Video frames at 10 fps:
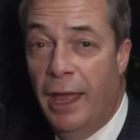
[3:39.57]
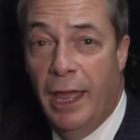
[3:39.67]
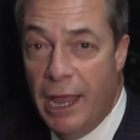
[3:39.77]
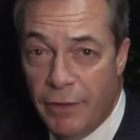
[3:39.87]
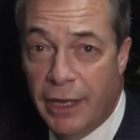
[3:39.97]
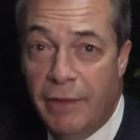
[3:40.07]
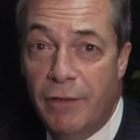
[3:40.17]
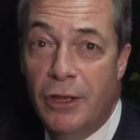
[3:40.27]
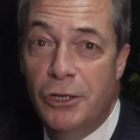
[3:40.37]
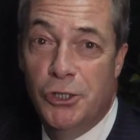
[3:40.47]
Even gave
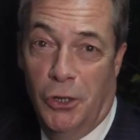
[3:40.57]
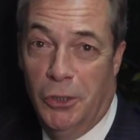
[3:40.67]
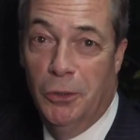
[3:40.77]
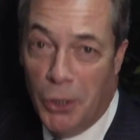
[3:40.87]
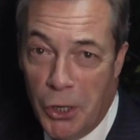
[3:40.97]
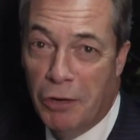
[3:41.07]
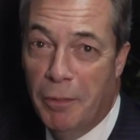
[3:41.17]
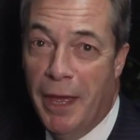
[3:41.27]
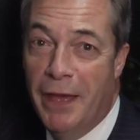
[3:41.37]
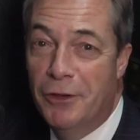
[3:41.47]
Jean-Claude Juncker a
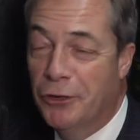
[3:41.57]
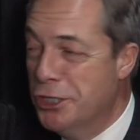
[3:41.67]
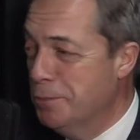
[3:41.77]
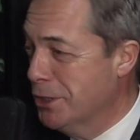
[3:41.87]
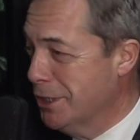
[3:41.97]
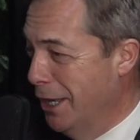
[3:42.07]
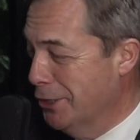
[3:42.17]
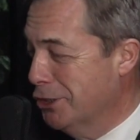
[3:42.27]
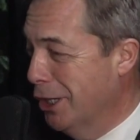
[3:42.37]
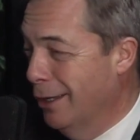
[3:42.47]
pair for Christmas
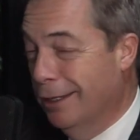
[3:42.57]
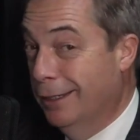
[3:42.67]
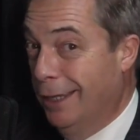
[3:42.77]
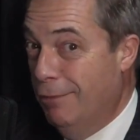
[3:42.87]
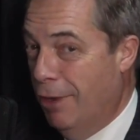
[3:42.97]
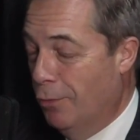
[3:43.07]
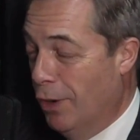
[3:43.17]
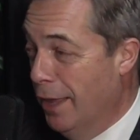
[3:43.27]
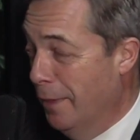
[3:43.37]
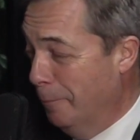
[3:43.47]
last year. He won't
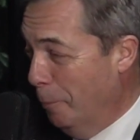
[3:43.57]
wear them.